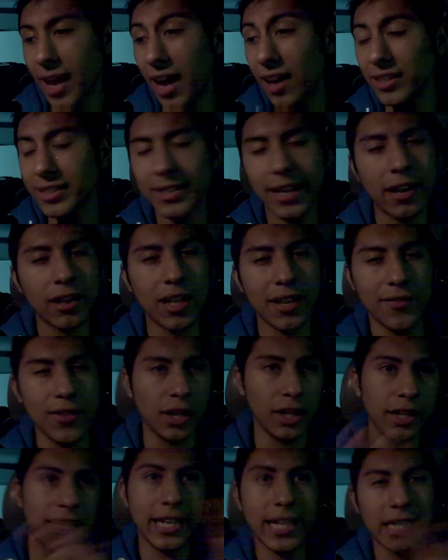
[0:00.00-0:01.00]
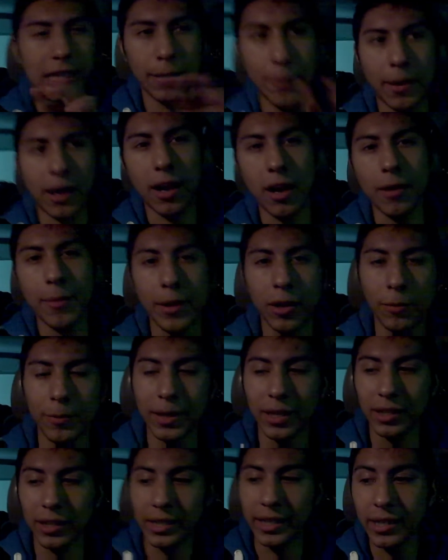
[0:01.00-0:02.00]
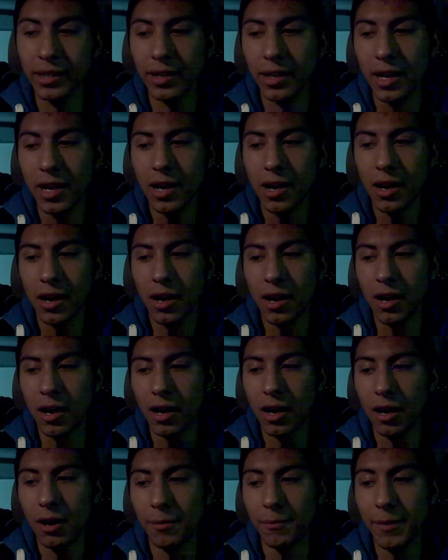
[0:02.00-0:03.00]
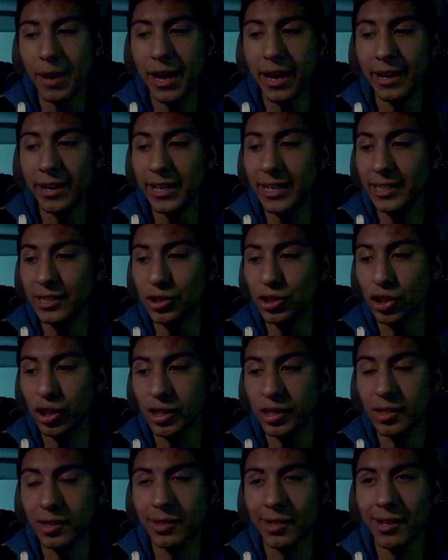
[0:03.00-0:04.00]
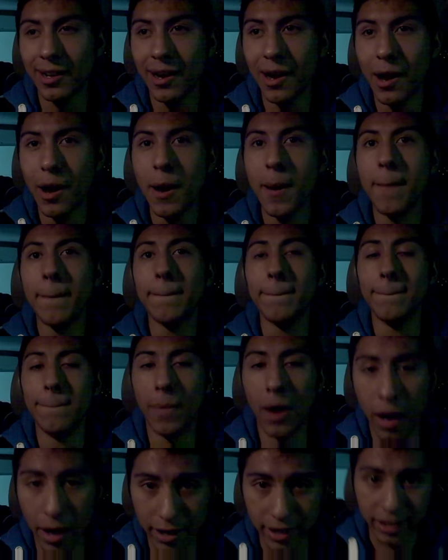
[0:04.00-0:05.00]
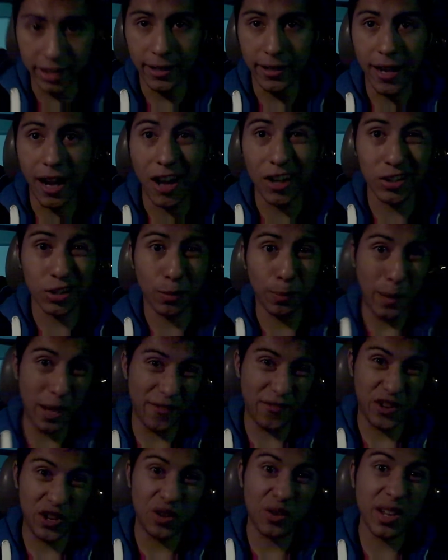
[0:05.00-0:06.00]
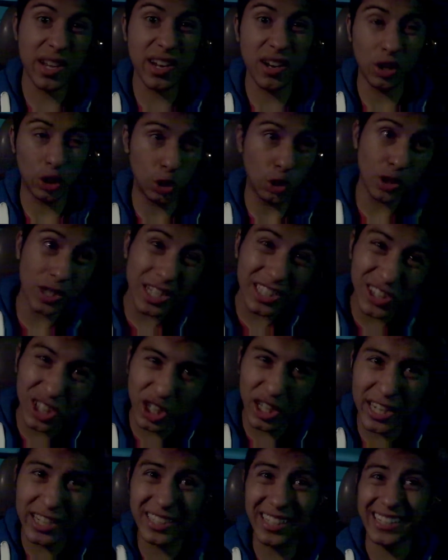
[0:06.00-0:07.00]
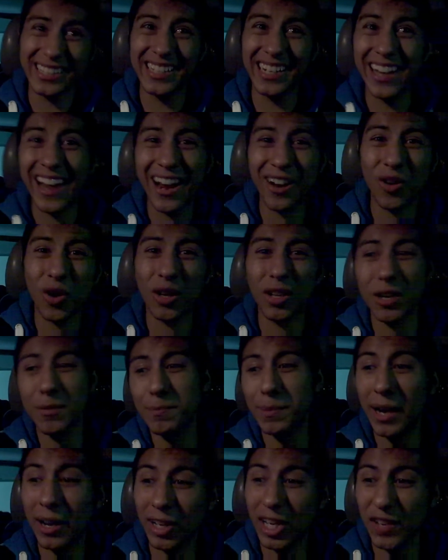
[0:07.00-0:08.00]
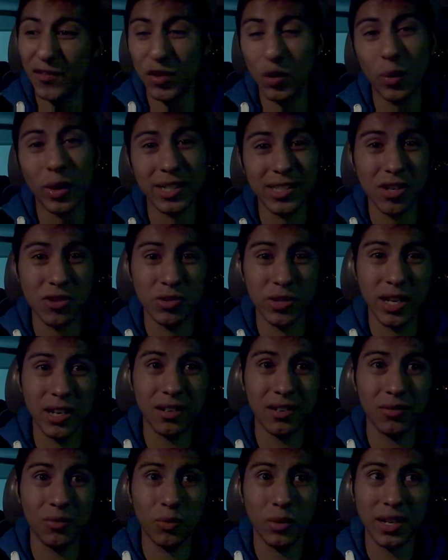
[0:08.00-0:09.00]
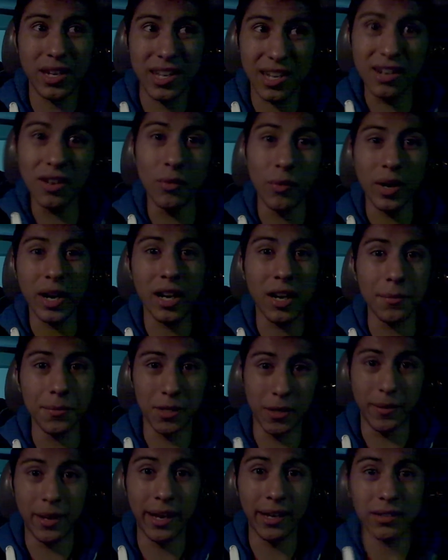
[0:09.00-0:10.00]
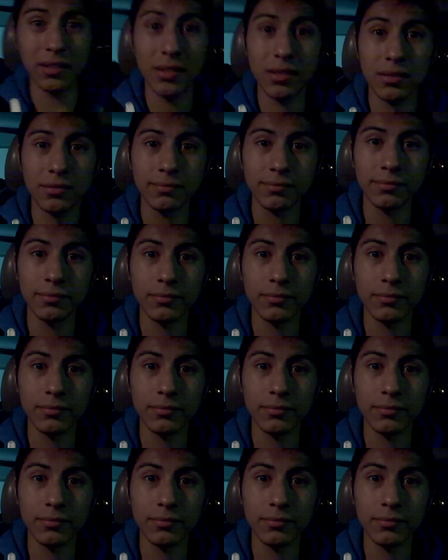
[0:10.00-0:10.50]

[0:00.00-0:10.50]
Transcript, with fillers: I'll, I'll give you a link at the bottom. It'll be a link. Um, and it's just money. I also play for you here. So click the link to see it in high quality, but I'll give you what it sounds like here when it comes up next.